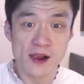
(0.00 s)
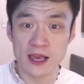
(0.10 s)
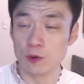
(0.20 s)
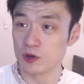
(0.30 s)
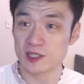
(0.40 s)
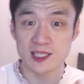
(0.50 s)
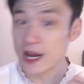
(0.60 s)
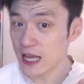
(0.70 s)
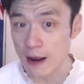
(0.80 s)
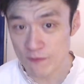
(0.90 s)
He was
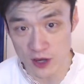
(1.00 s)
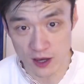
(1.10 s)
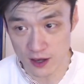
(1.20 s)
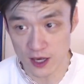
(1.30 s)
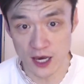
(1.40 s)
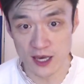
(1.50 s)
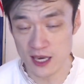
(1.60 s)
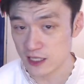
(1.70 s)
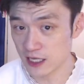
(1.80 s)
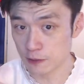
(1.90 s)
setting up
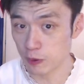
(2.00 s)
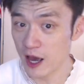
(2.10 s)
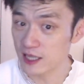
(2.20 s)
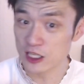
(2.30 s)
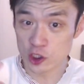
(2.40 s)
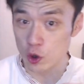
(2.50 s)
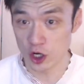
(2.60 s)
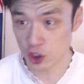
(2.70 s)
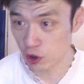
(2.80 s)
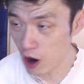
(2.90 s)
his players. He scored
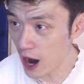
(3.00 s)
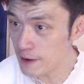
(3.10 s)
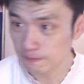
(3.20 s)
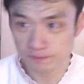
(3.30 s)
a try.